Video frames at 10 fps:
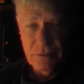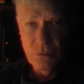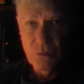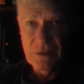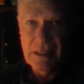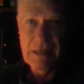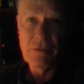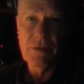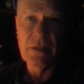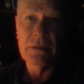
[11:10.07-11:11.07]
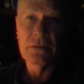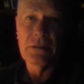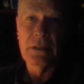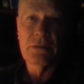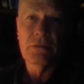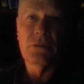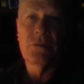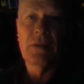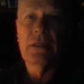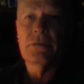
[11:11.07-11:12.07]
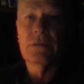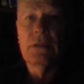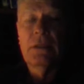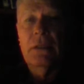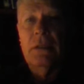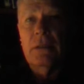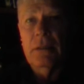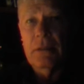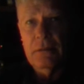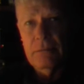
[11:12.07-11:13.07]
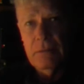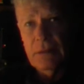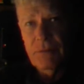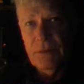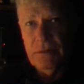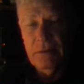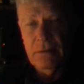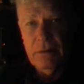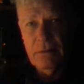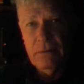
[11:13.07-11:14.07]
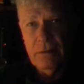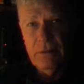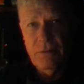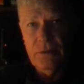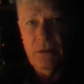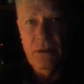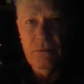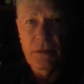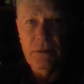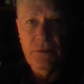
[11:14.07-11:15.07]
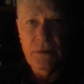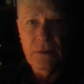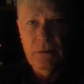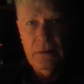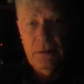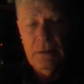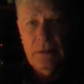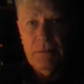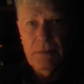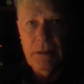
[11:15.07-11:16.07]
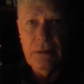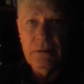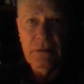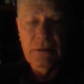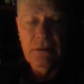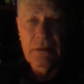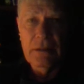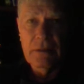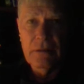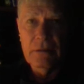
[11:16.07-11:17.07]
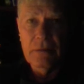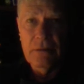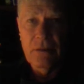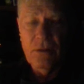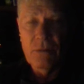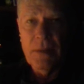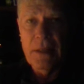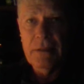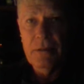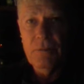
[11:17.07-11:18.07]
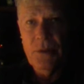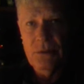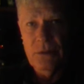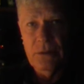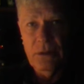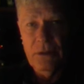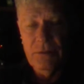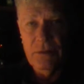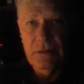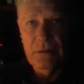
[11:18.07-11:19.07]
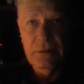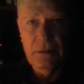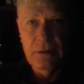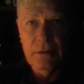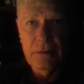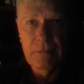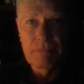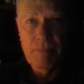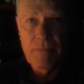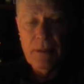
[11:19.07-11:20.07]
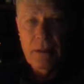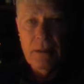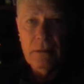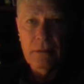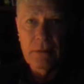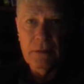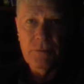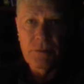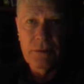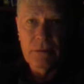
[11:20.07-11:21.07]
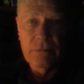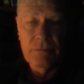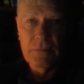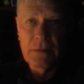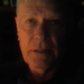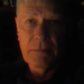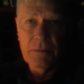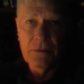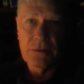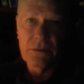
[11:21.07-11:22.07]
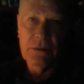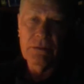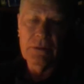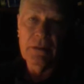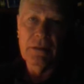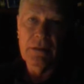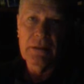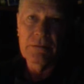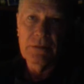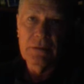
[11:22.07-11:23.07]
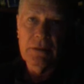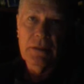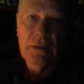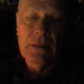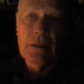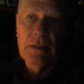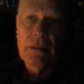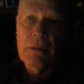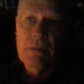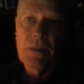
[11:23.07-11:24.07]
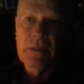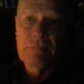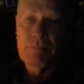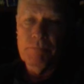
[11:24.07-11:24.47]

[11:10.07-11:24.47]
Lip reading: wouldn't have a very good chance of survival if it's gone very far, because your whole body depends on the liver to deliver the chemicals that you need to live. But